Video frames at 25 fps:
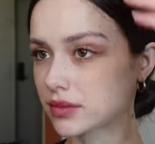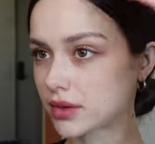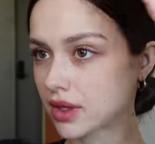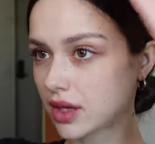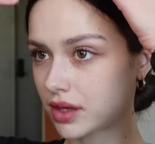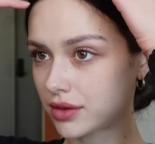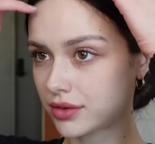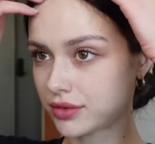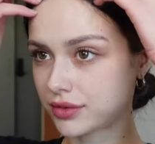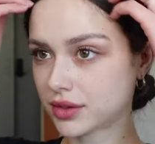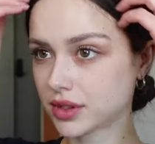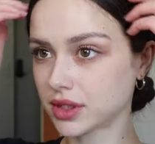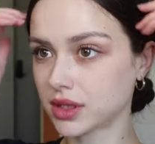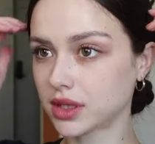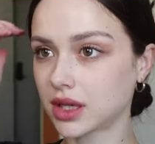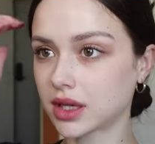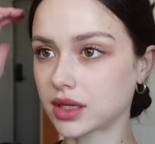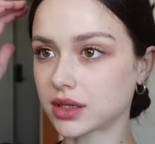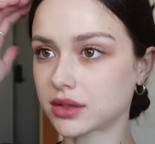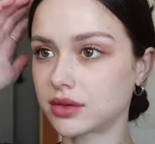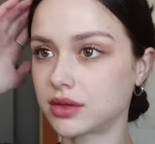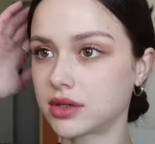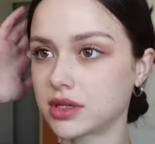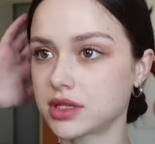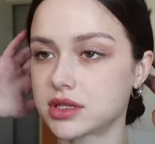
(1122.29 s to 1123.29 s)
I feel
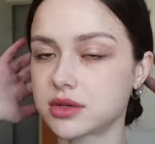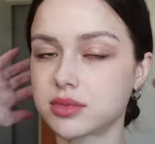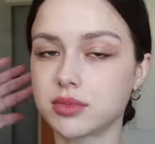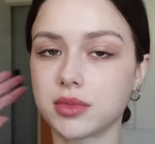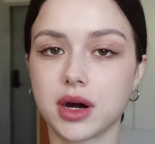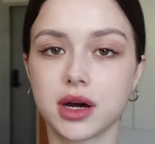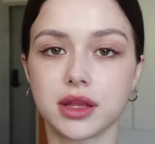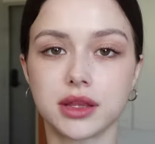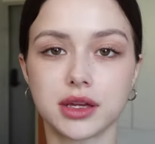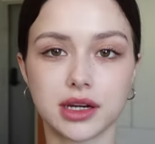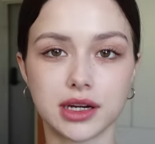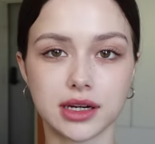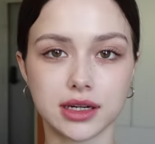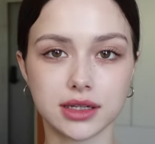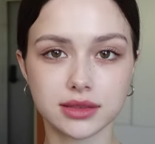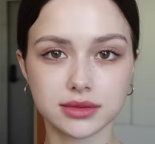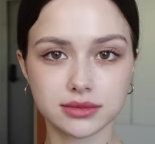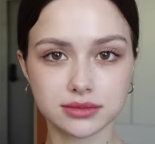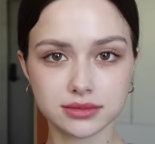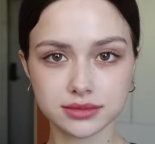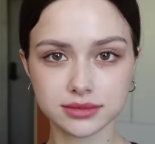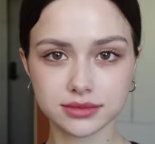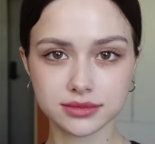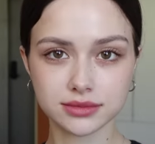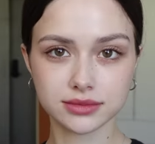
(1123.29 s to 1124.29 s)
like rich mother.
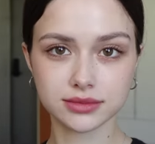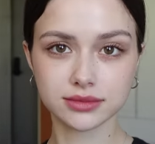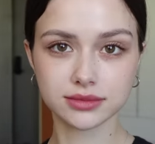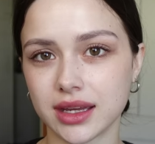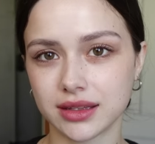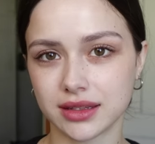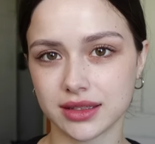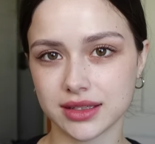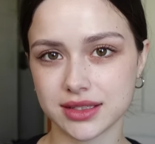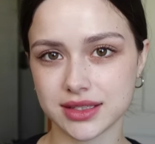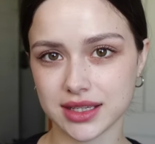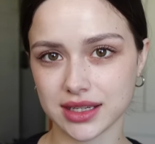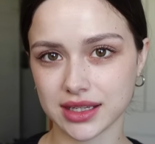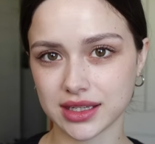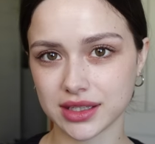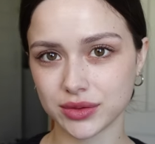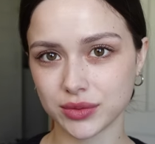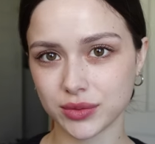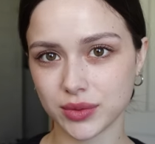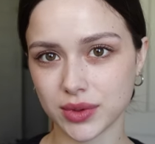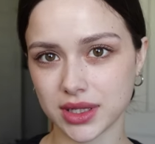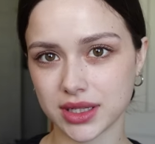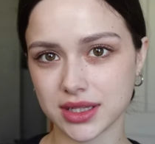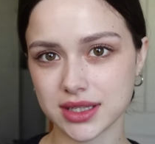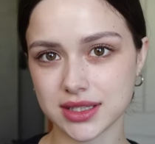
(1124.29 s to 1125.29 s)
And the second
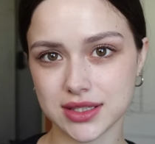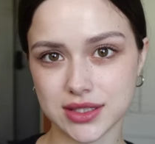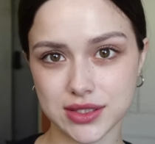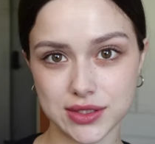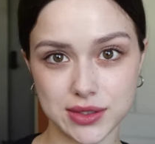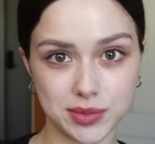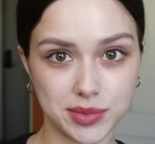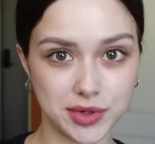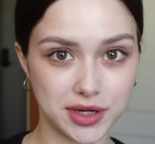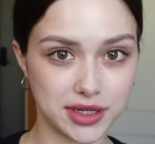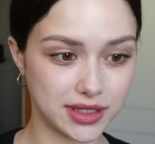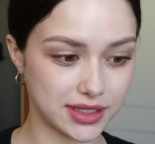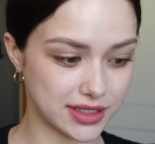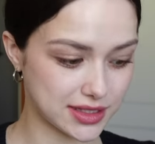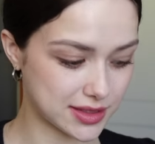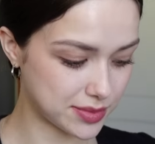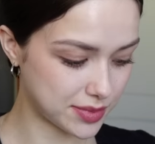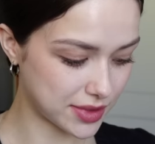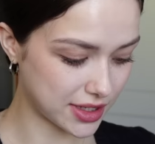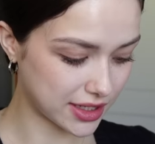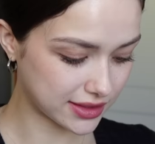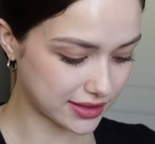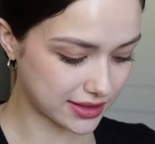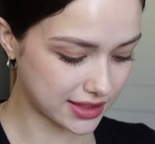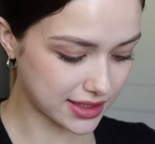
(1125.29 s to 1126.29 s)
one is super
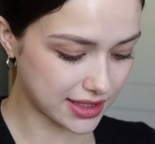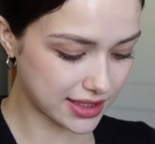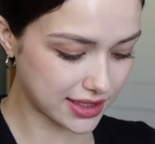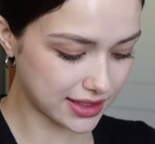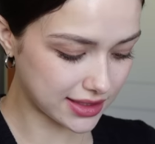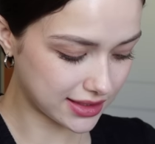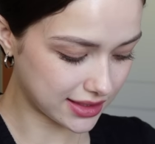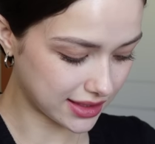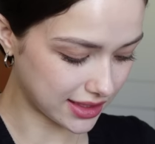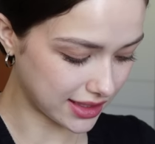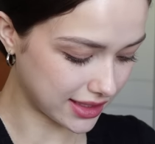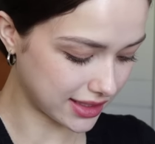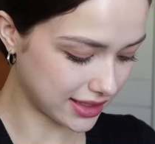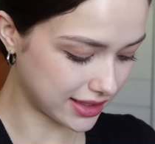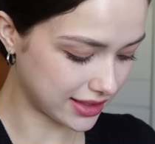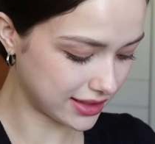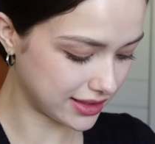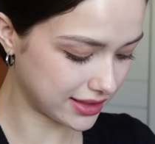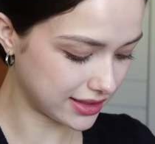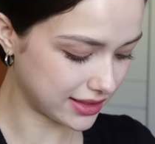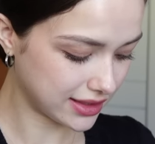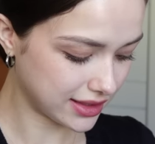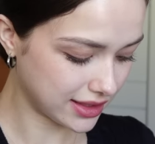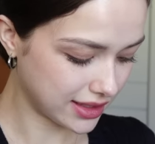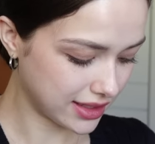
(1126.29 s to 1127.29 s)
unexpected, and
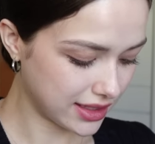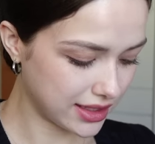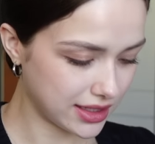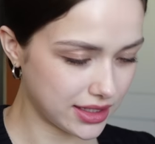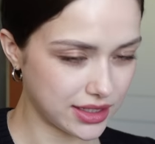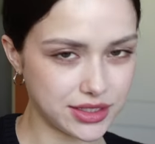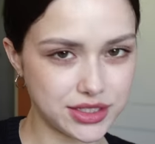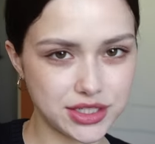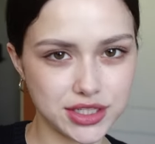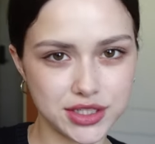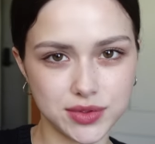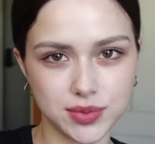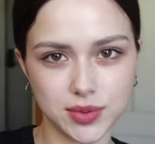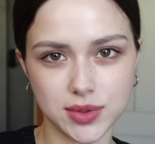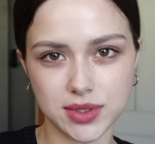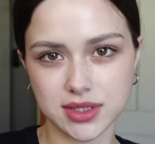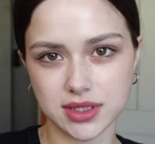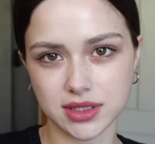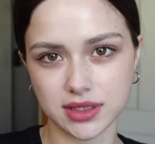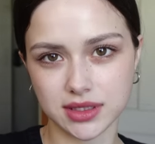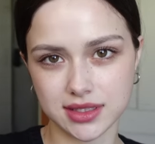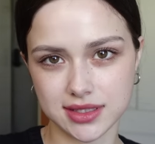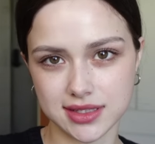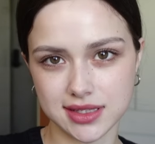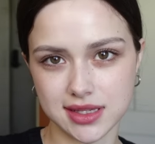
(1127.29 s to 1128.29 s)
it just
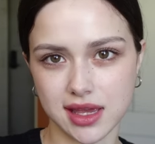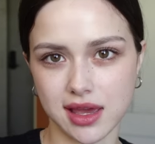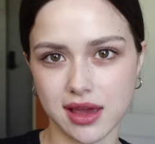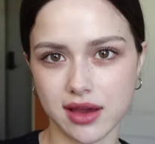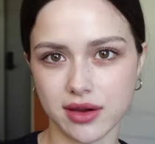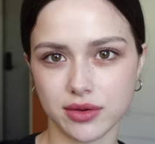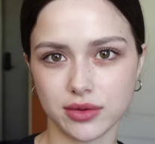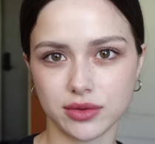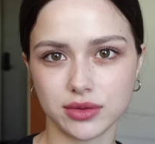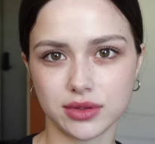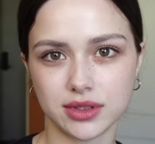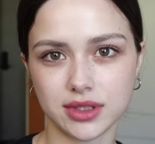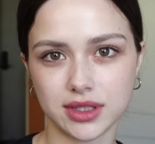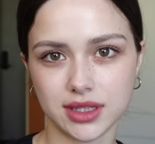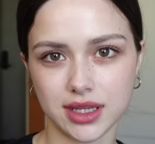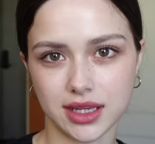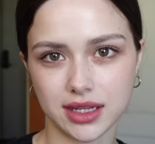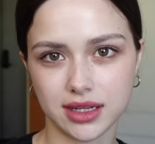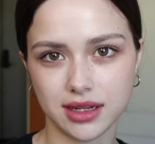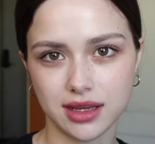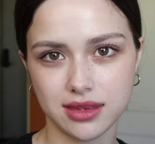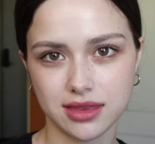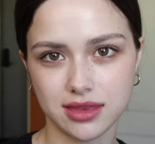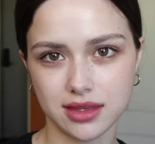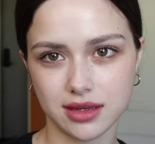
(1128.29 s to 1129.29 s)
wasn't discount,
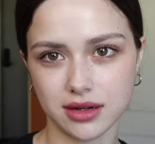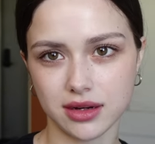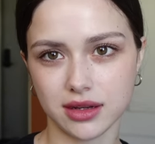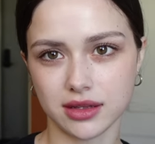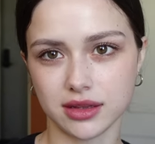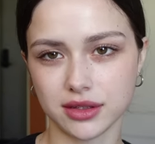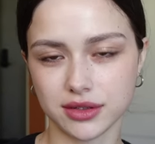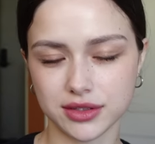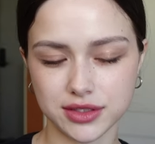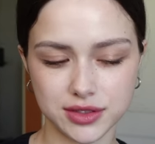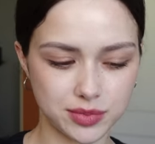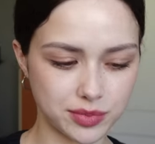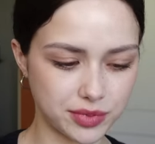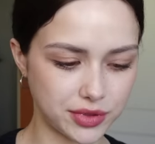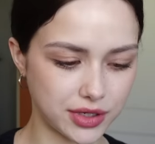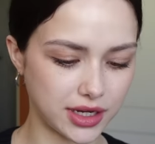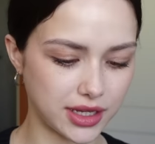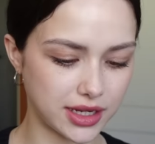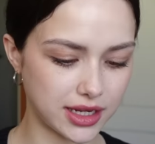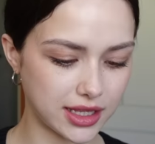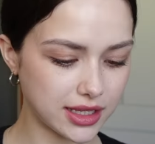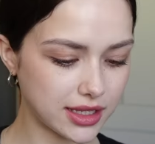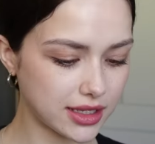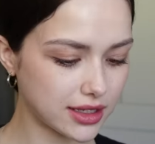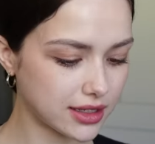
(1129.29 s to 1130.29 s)
and I thought it looks
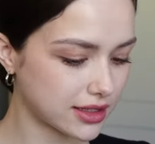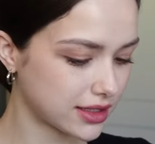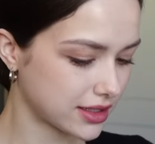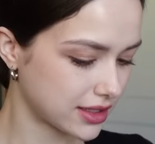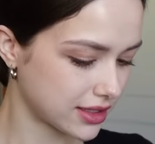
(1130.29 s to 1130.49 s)
pretty.